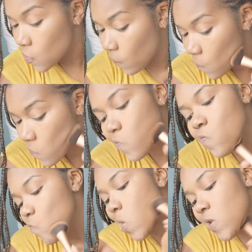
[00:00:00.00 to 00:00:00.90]
Okay,
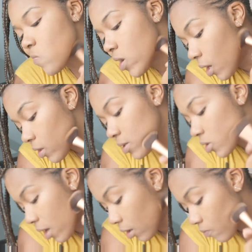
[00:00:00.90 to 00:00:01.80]
that blends out
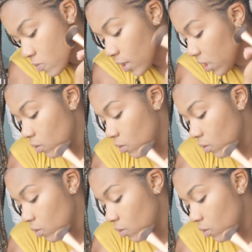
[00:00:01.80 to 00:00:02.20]
really easy.